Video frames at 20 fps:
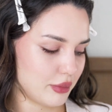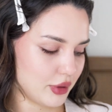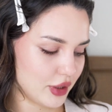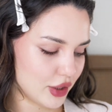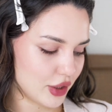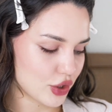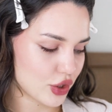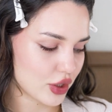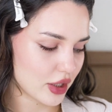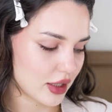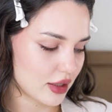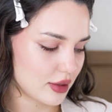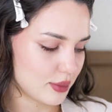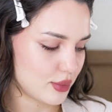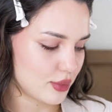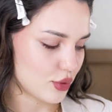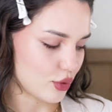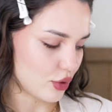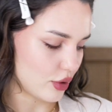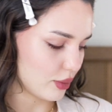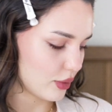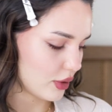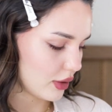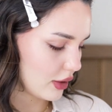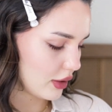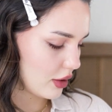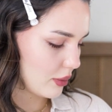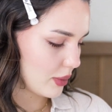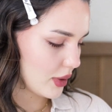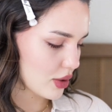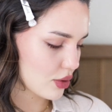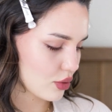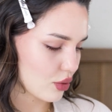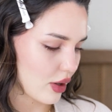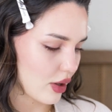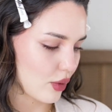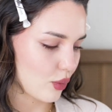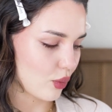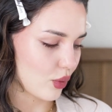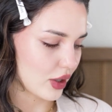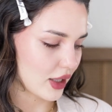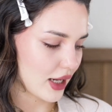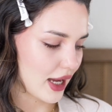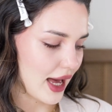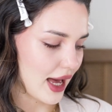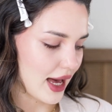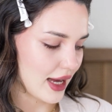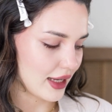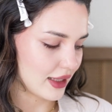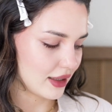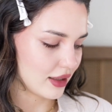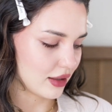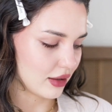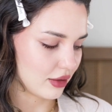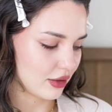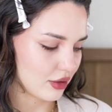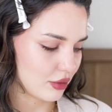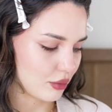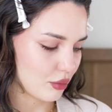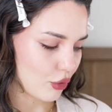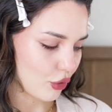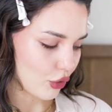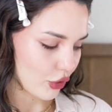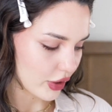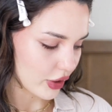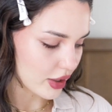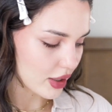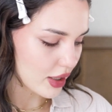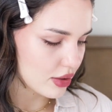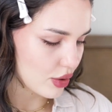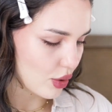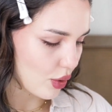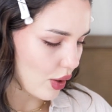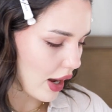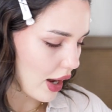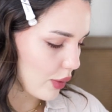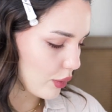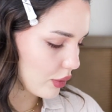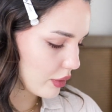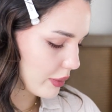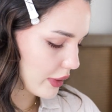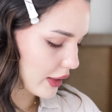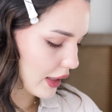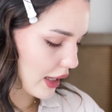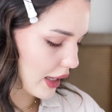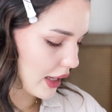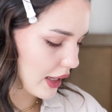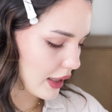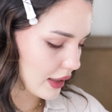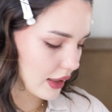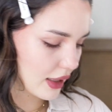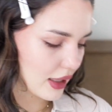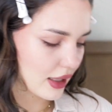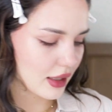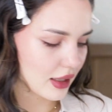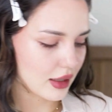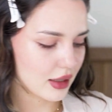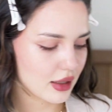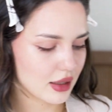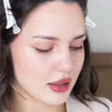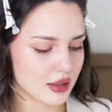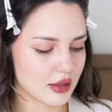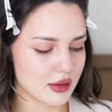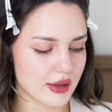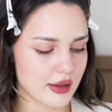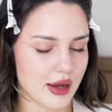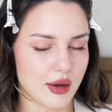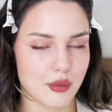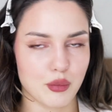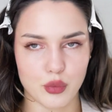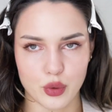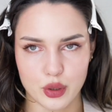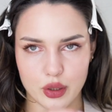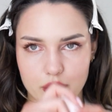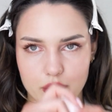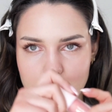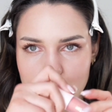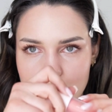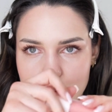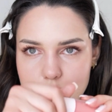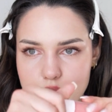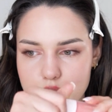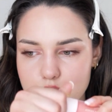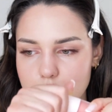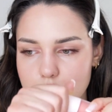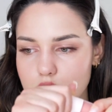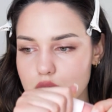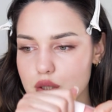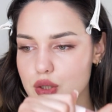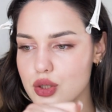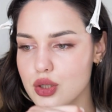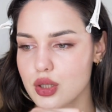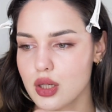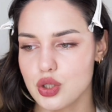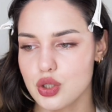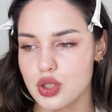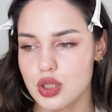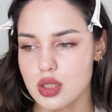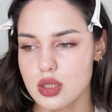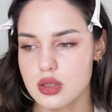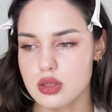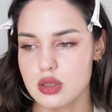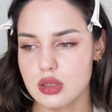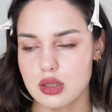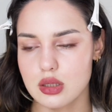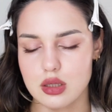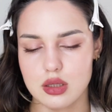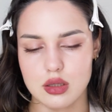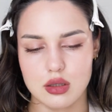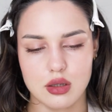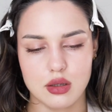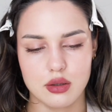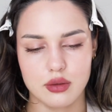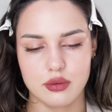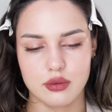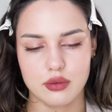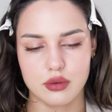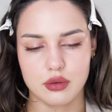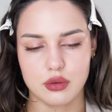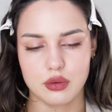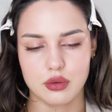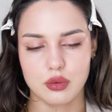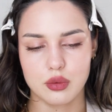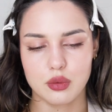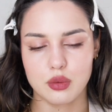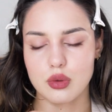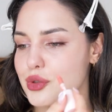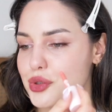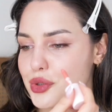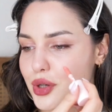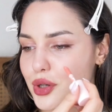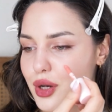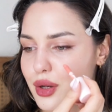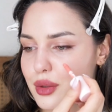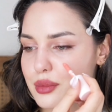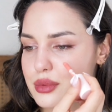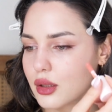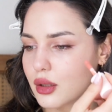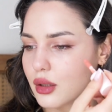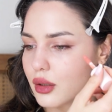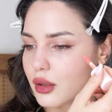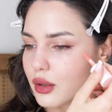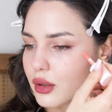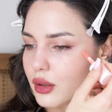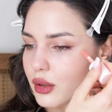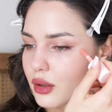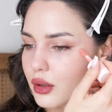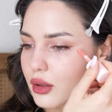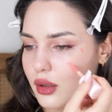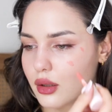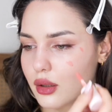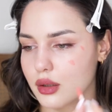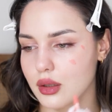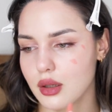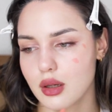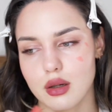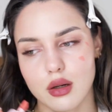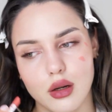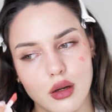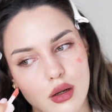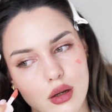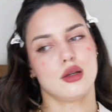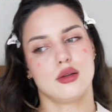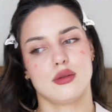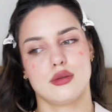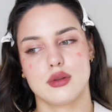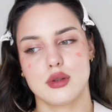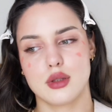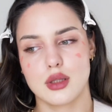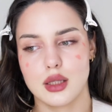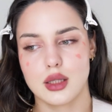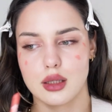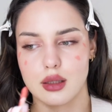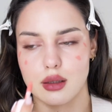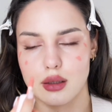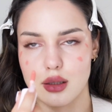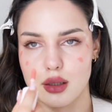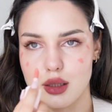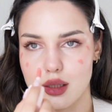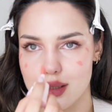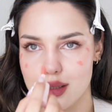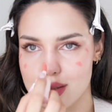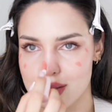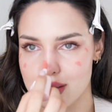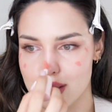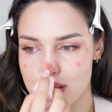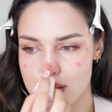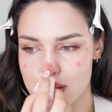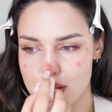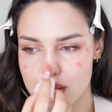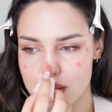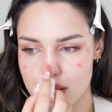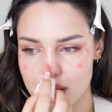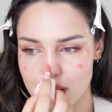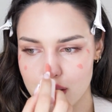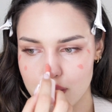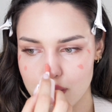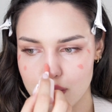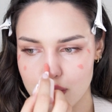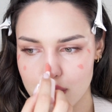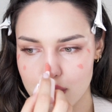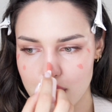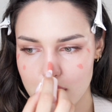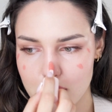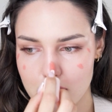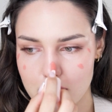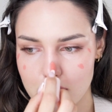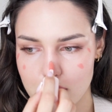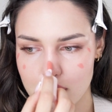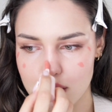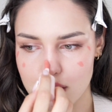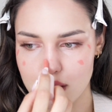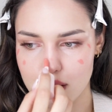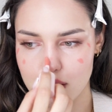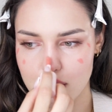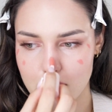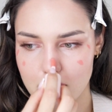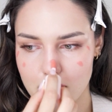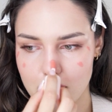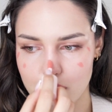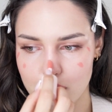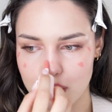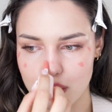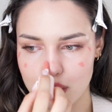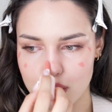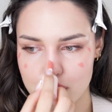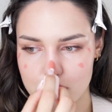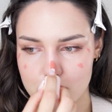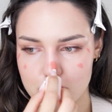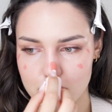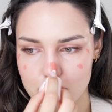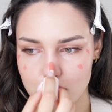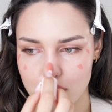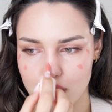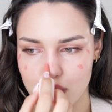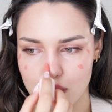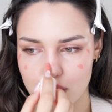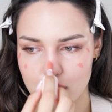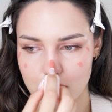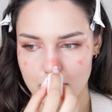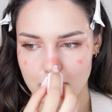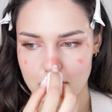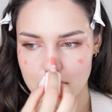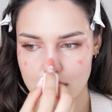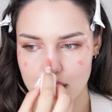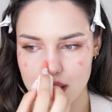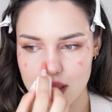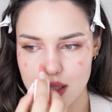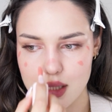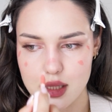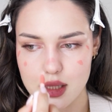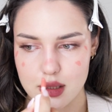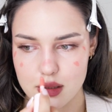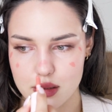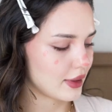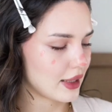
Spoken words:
blush got absorbed a little bit, so I want to add in a little more. So I will be adding that Moira blush, just a few drops here and here. I feel like it is necessary for that. And then I will also go like this,